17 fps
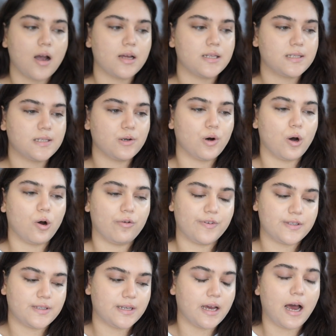So
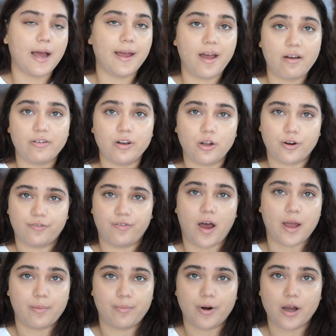obviously I have a lot of
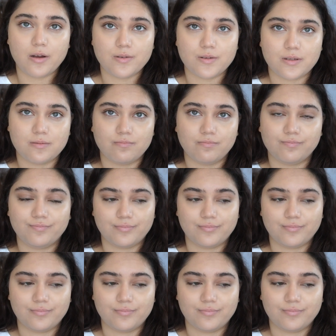eyebrows.